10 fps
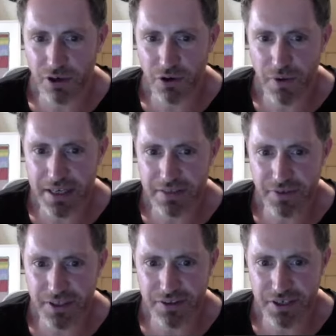long way to
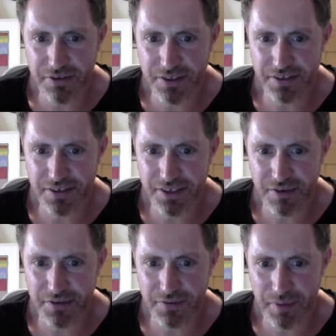find the nearest
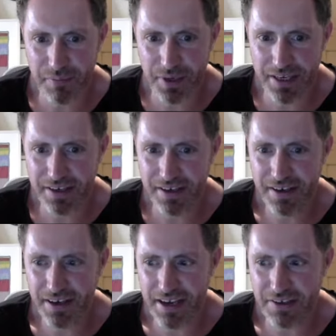Conservative MP.
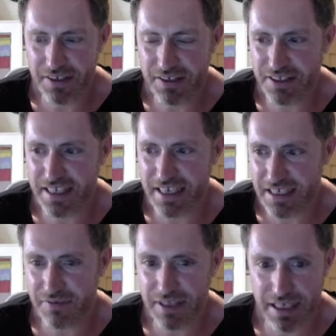It's
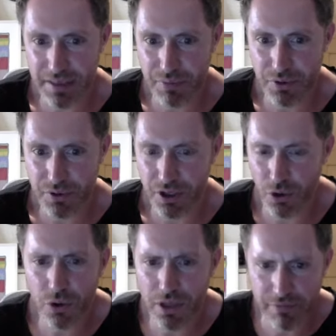instinctively liberal at
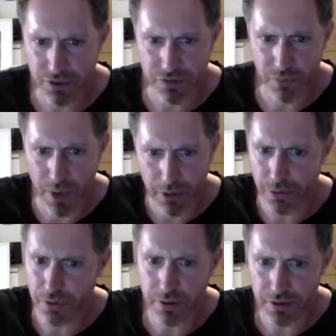all levels of wealth.
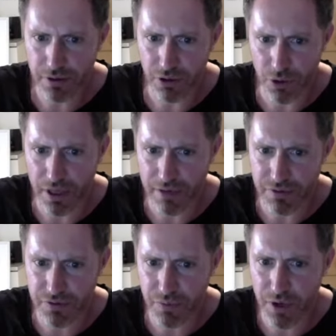You
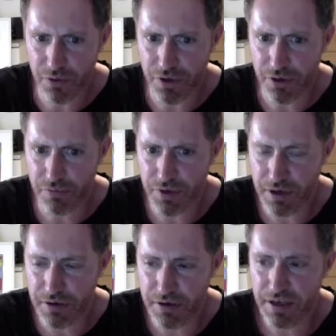know,
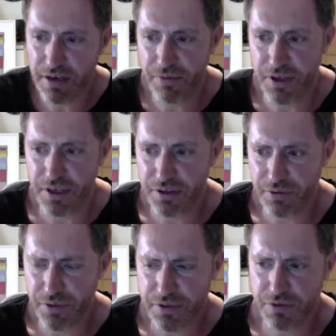in
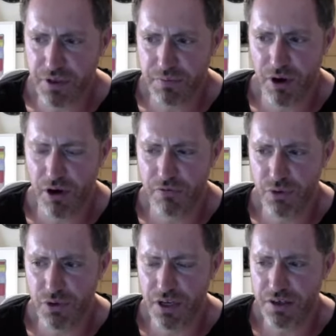this part of
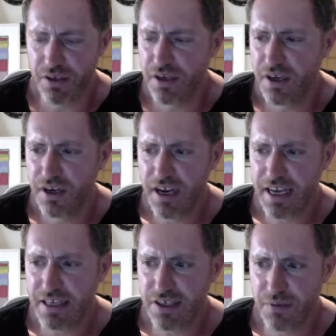North London, it's